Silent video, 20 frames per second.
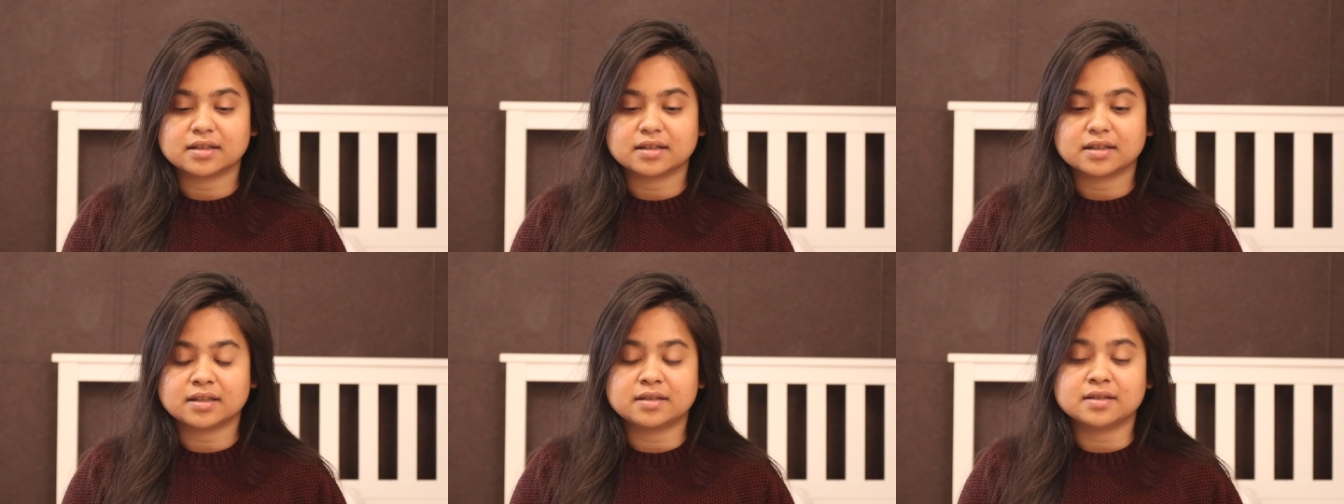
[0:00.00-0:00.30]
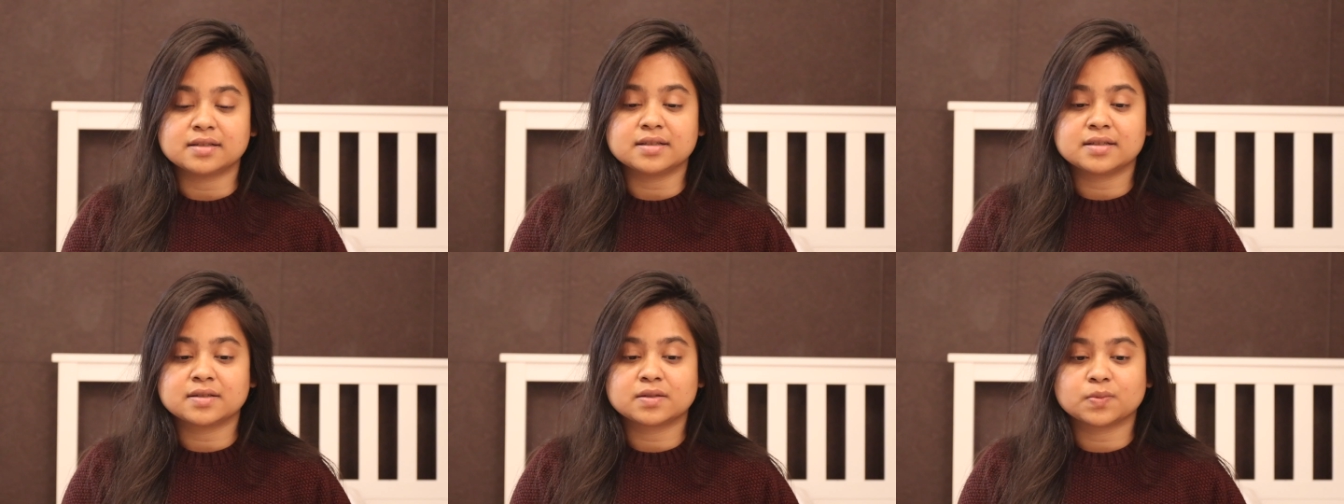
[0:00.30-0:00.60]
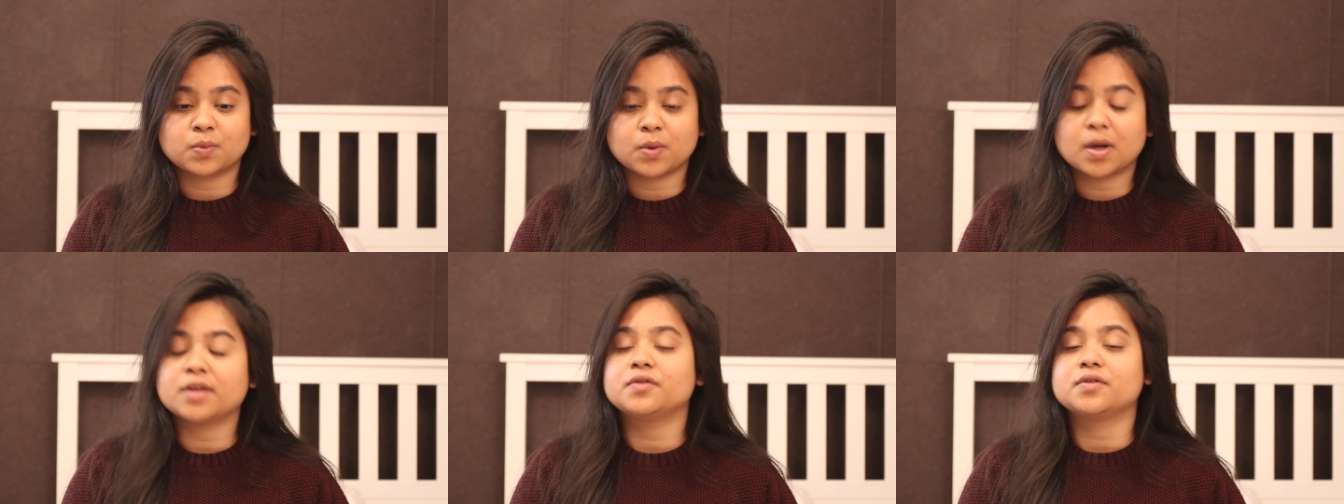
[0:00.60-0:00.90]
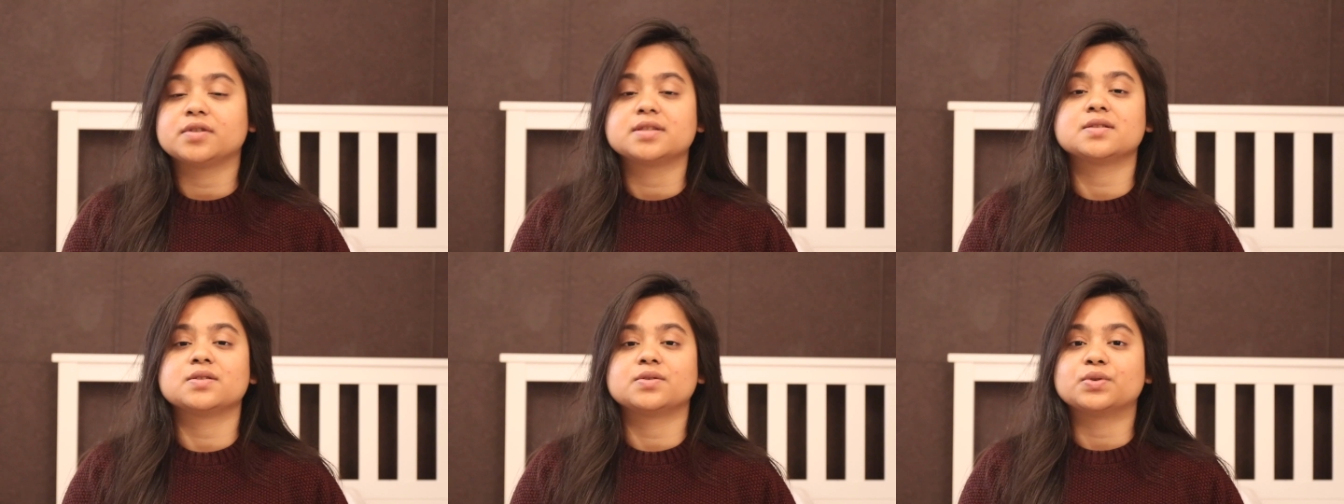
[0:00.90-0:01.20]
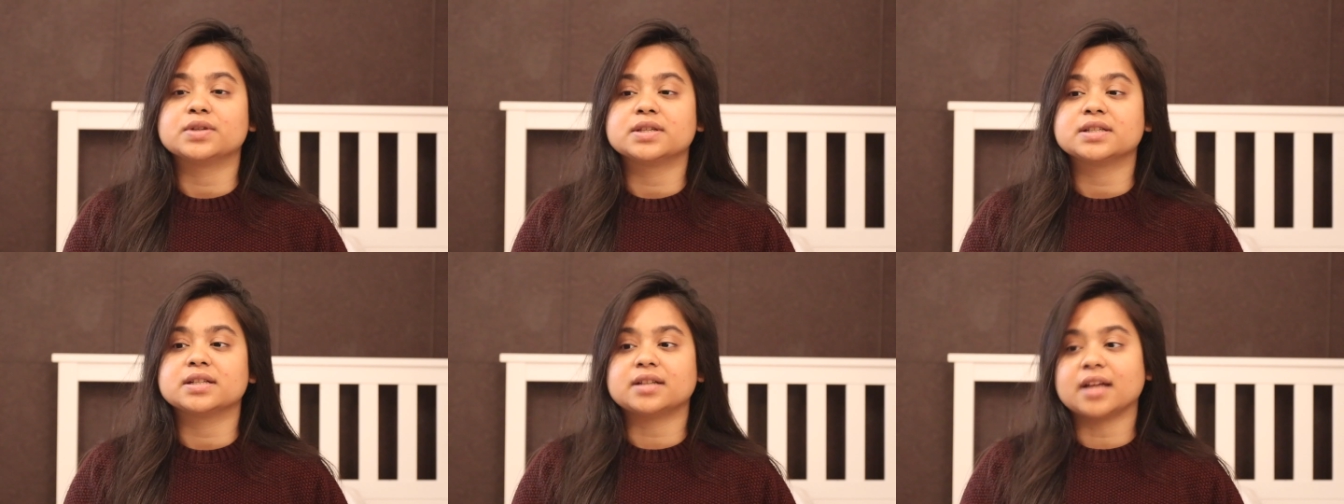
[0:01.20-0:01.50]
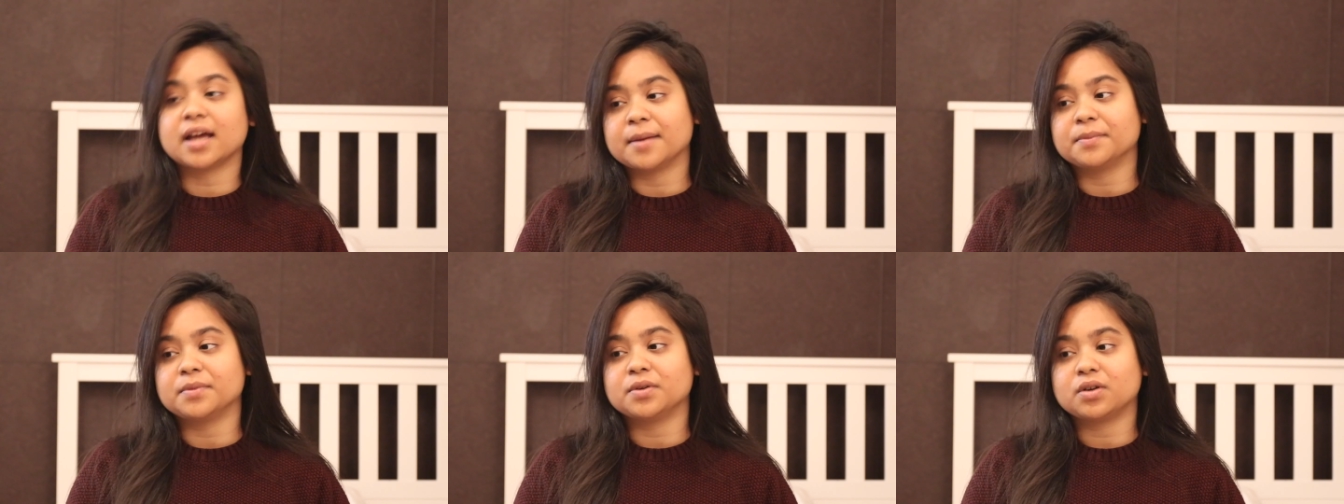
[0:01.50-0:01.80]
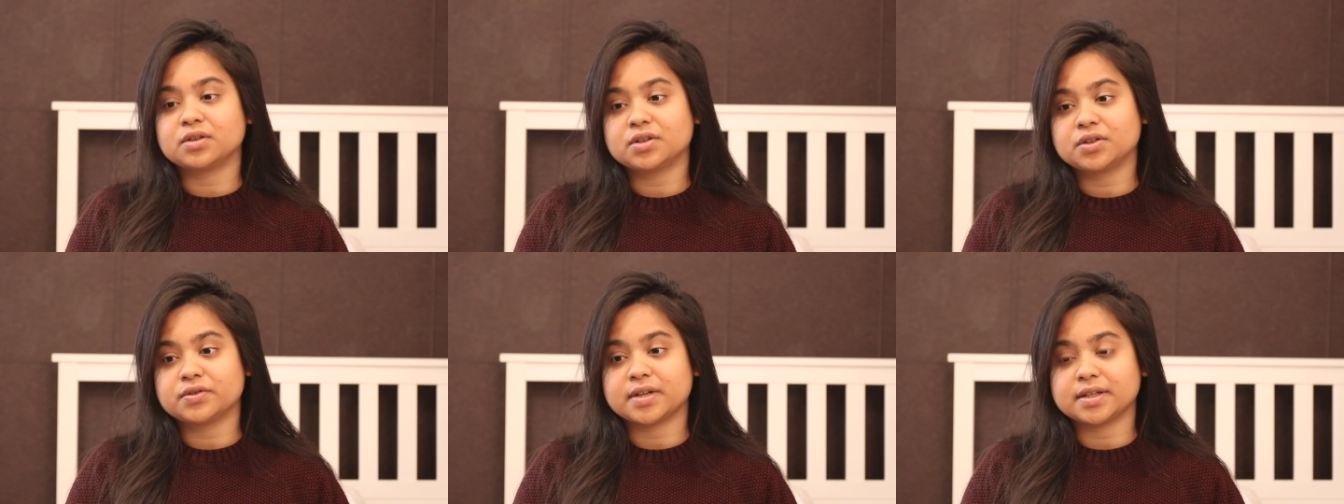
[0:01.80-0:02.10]
it is one resource that I'm
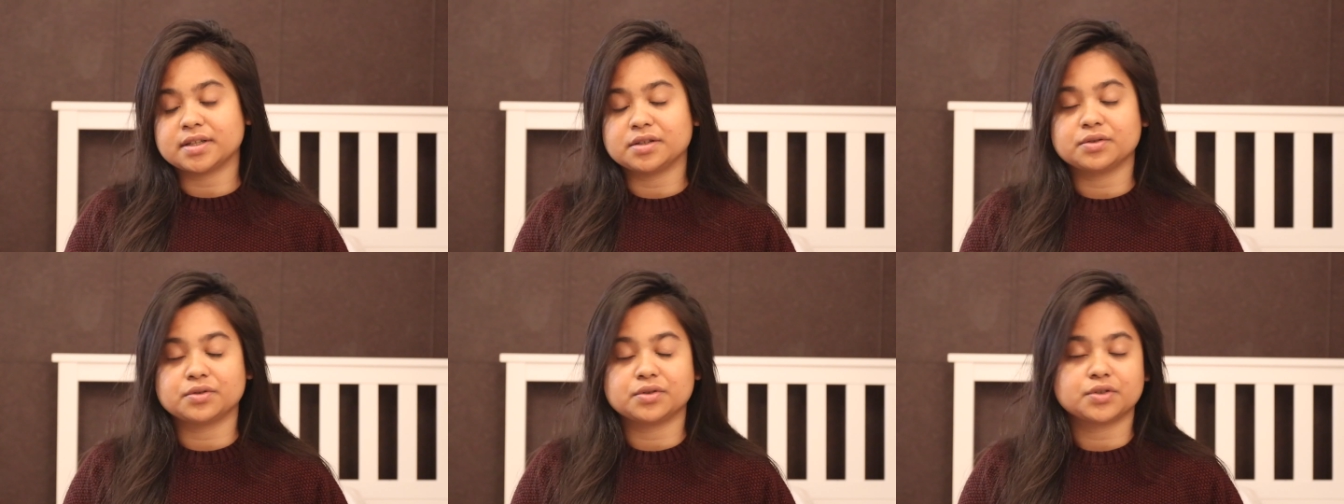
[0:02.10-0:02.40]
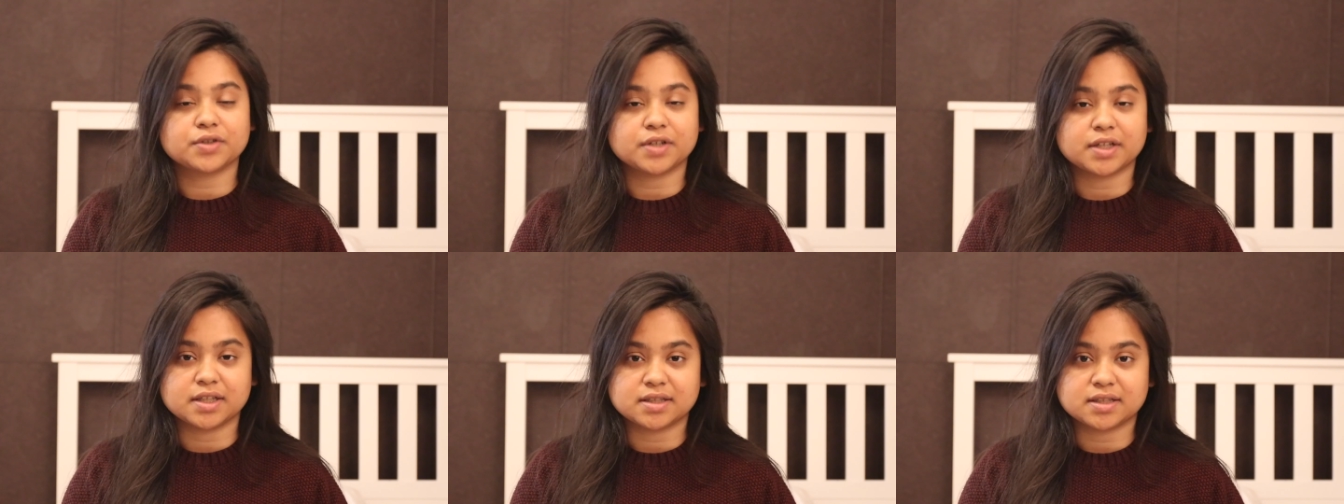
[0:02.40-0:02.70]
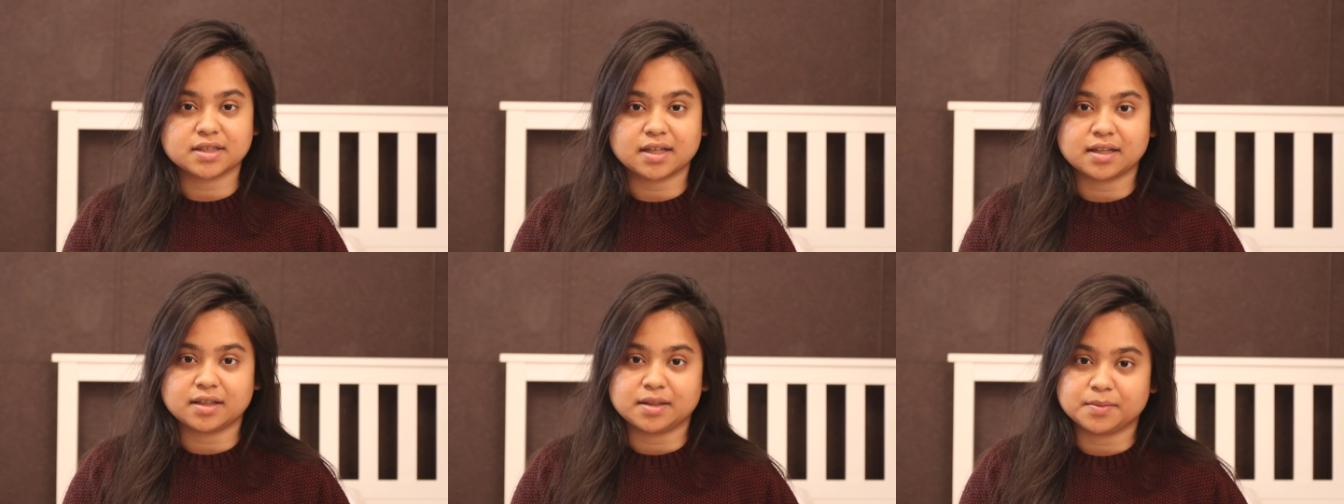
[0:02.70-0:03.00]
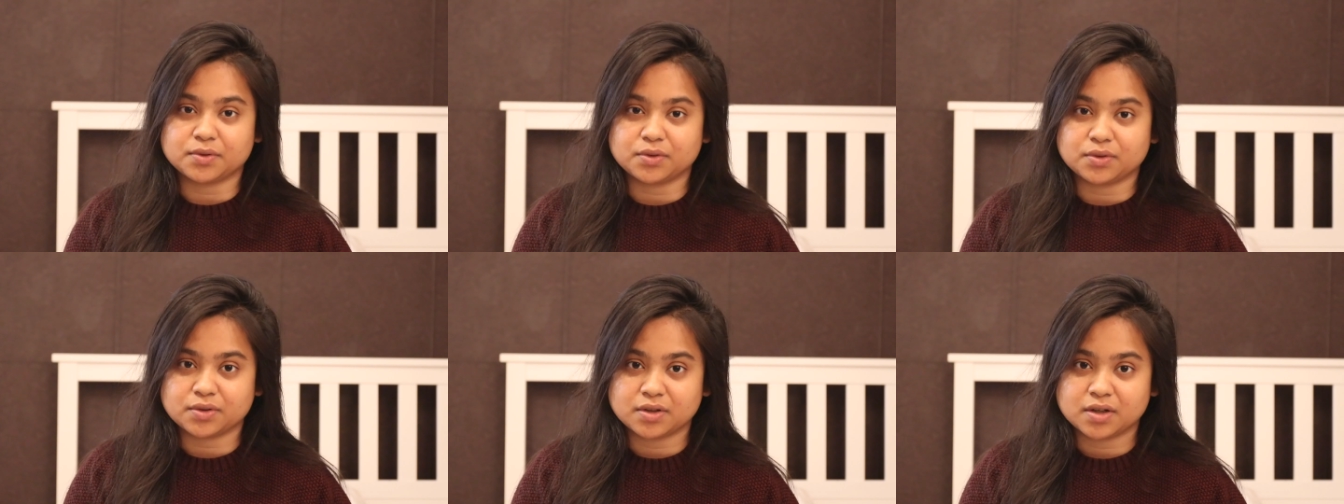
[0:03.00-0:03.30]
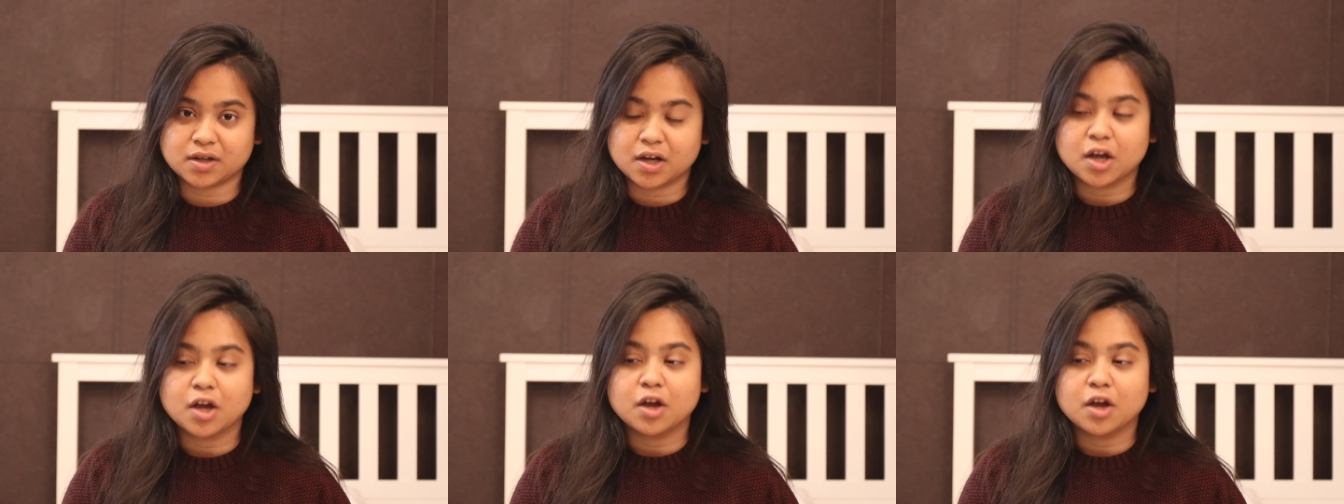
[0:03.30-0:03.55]
not ready to trade anymore